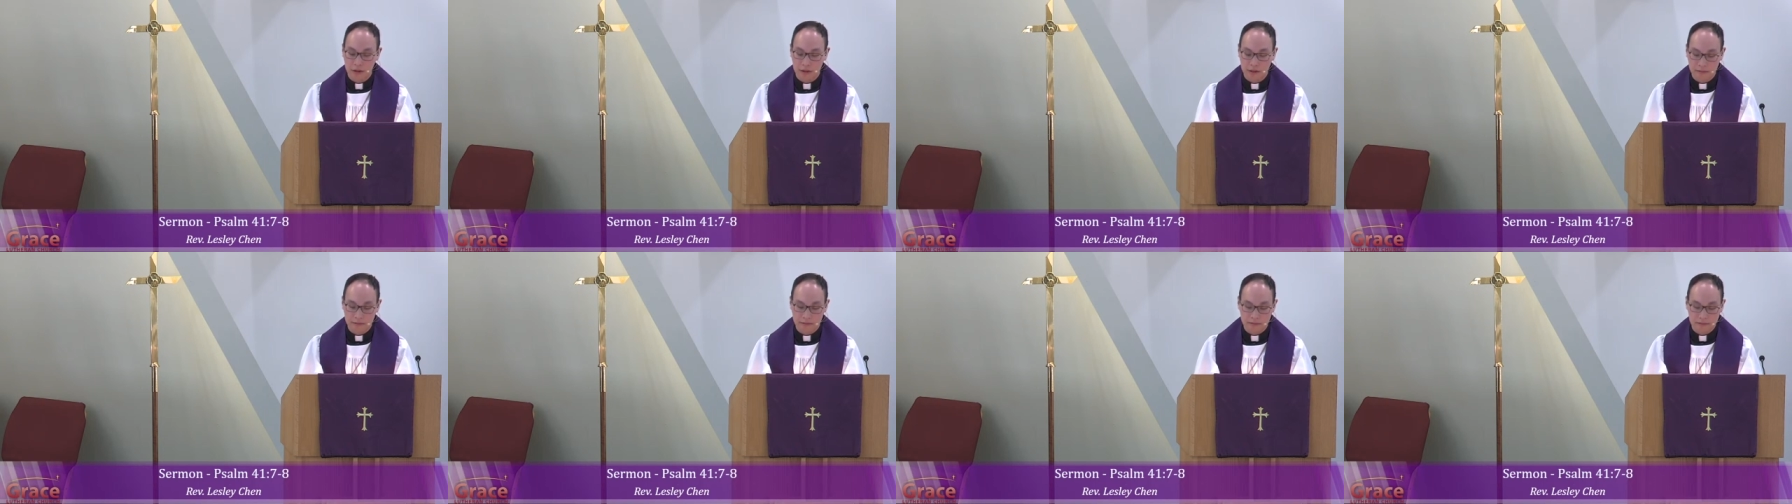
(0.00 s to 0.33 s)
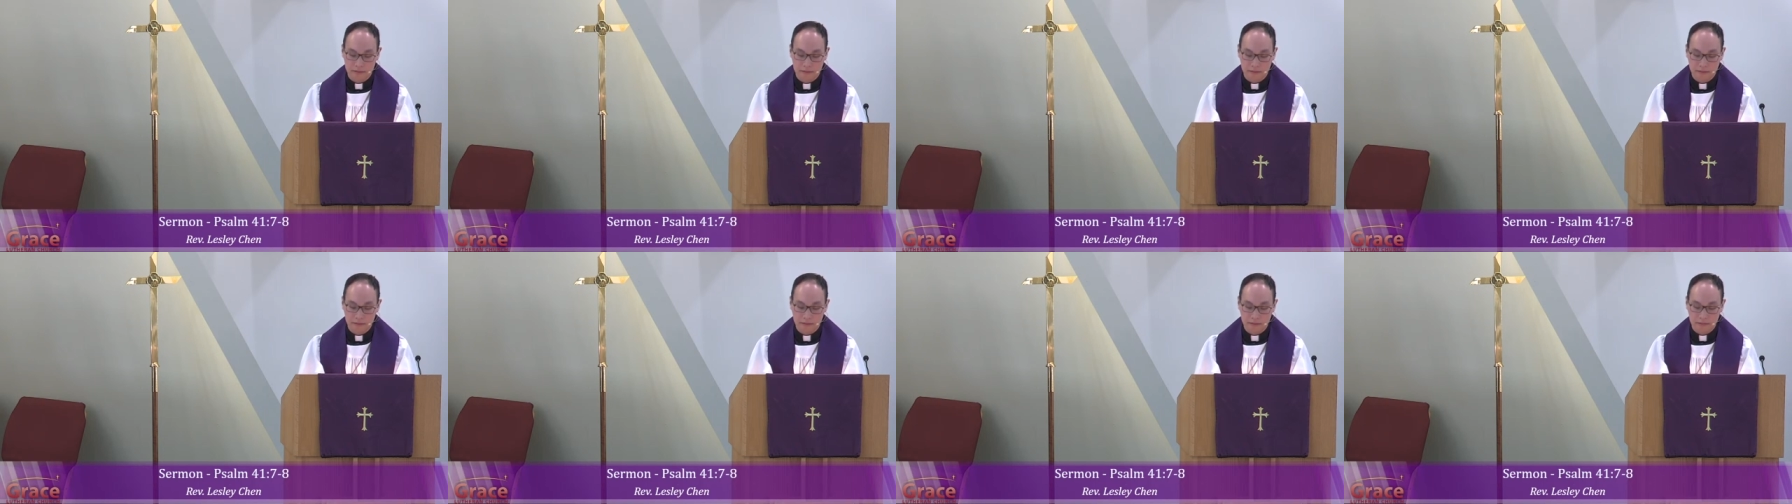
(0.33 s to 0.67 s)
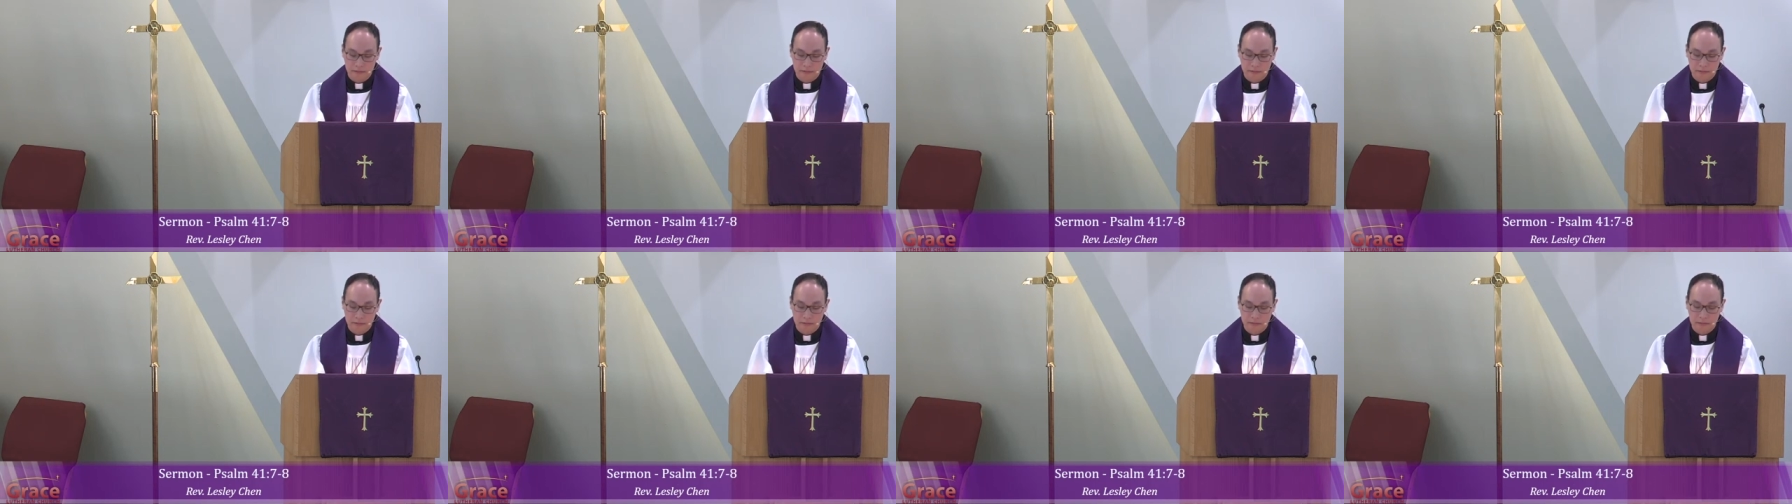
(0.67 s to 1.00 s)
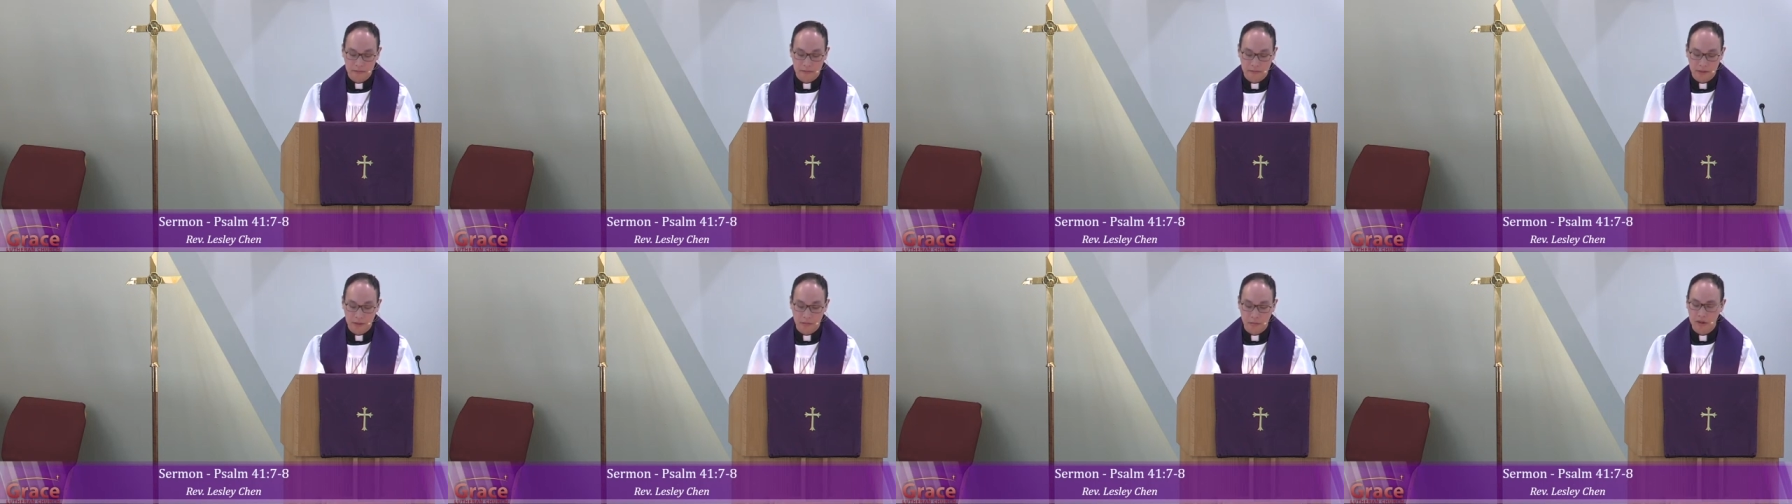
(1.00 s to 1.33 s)
him.
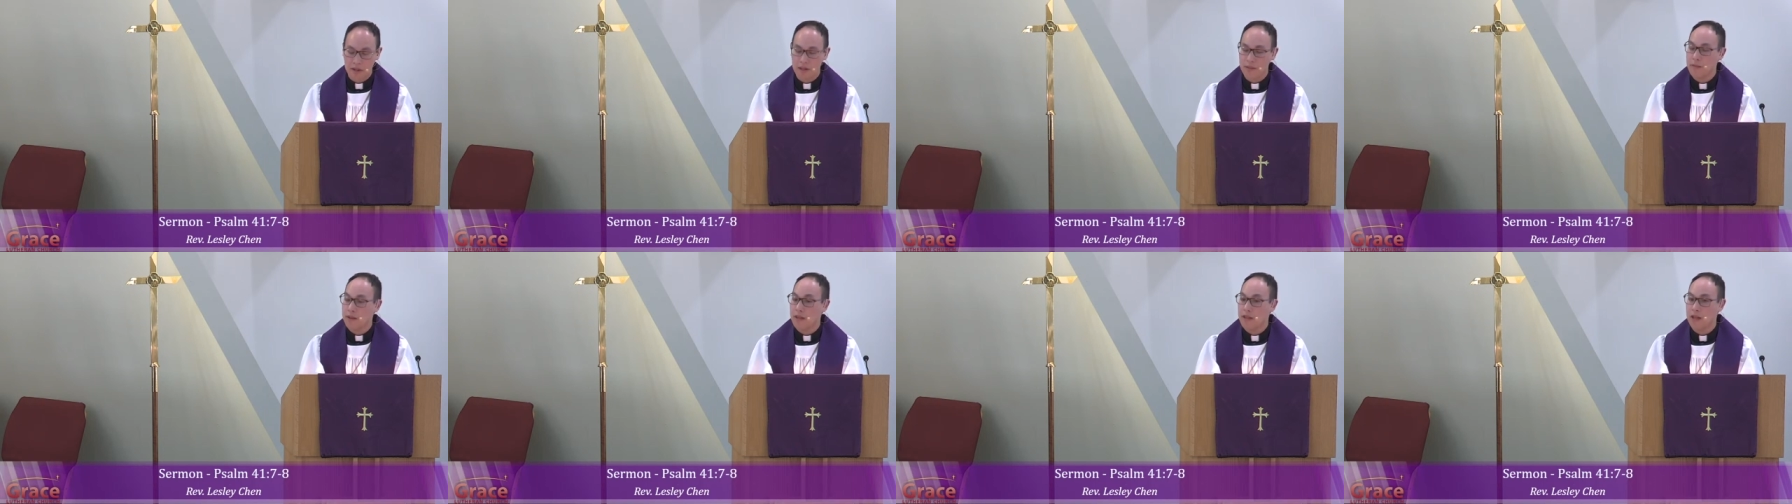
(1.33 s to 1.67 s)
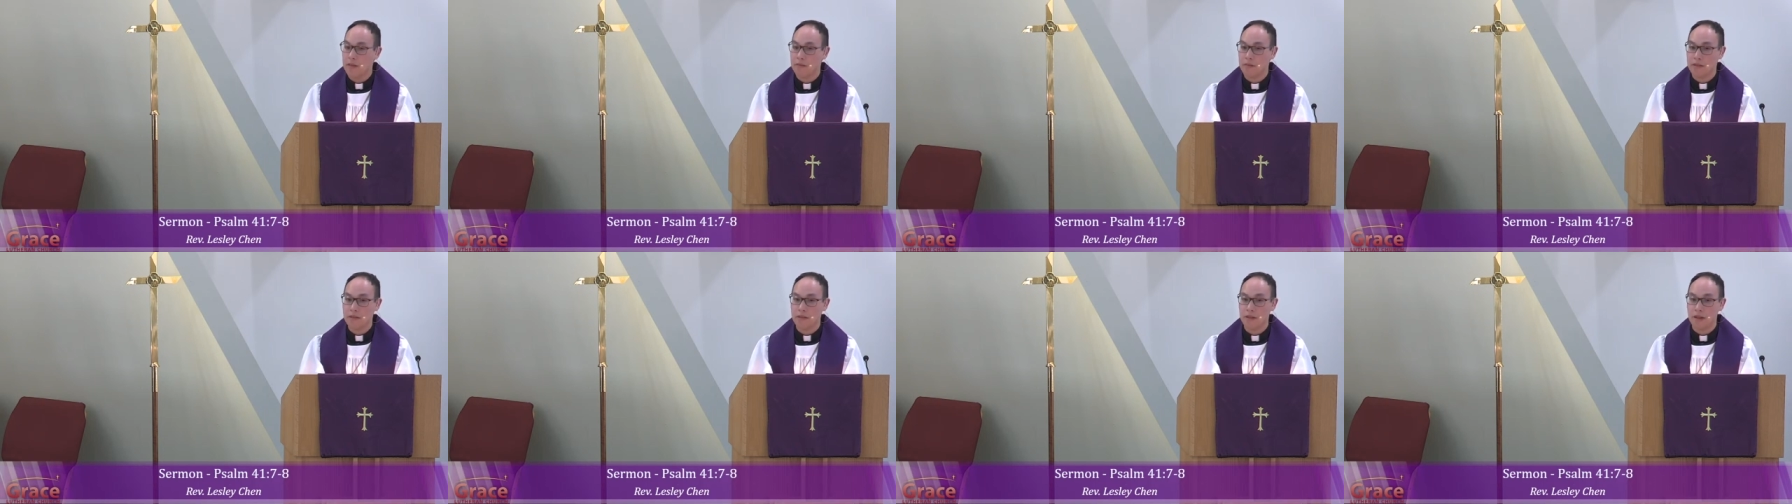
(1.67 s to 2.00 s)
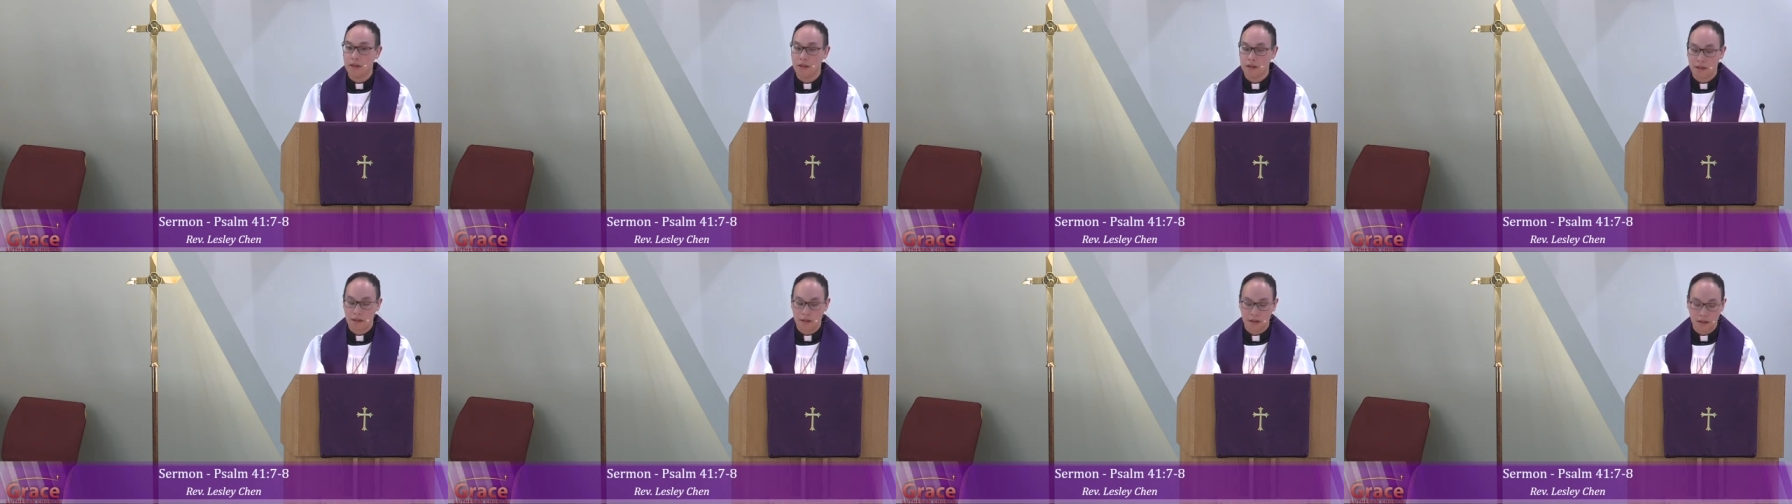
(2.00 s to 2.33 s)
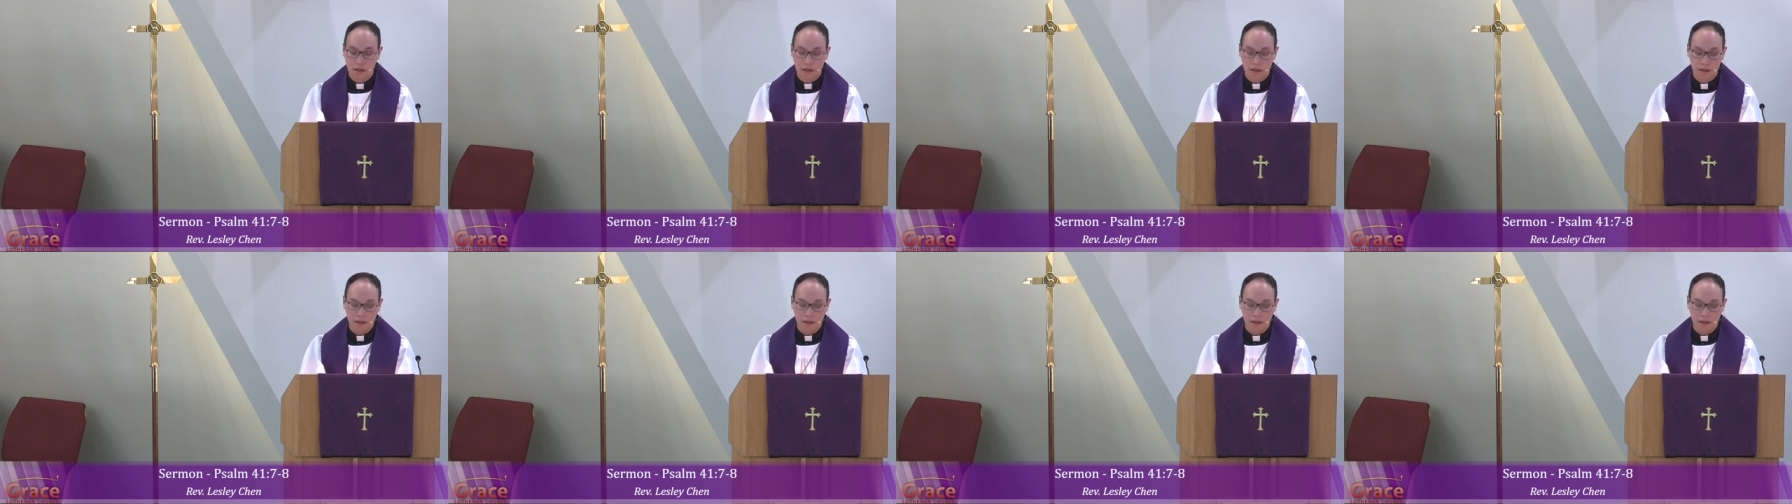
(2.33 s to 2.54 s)
And when he became sick,